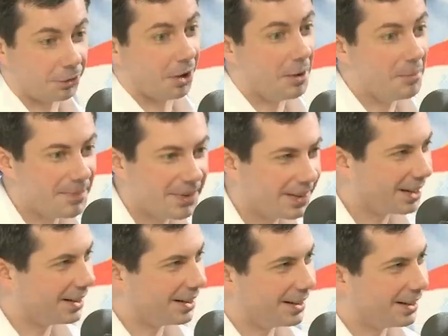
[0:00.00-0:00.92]
some
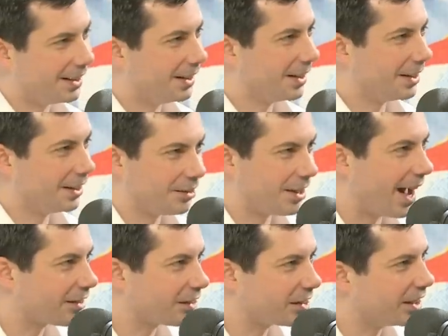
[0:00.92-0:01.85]
in uh, in these
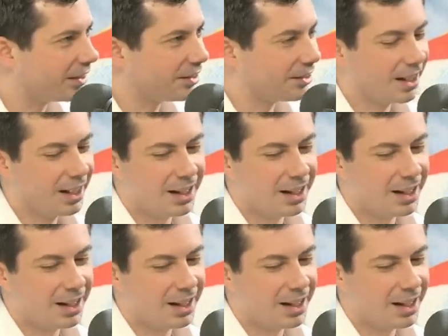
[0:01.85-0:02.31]
tax cuts.